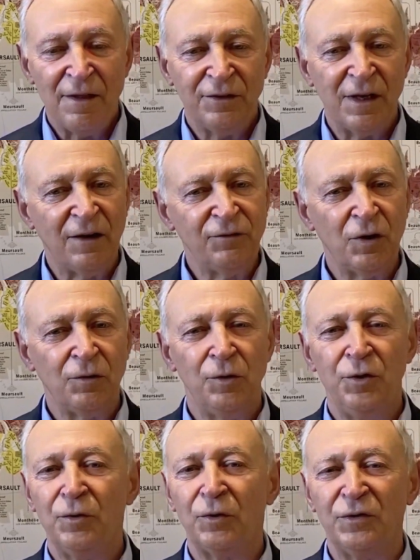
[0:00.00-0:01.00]
Then after
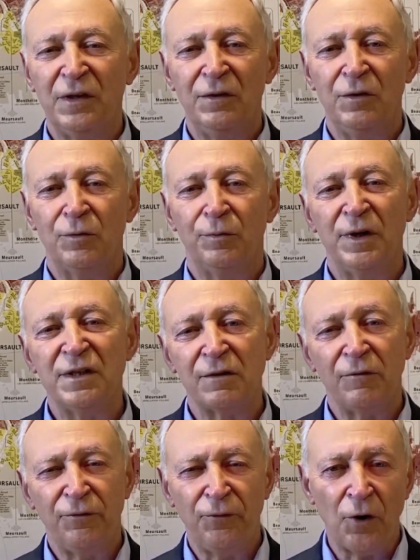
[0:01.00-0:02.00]
you continue with the
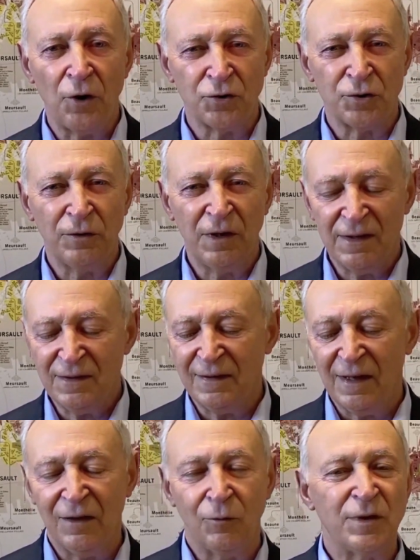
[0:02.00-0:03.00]
Forge
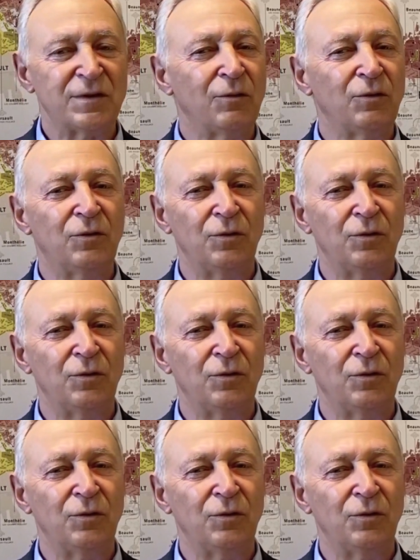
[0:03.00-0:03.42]
tasting with a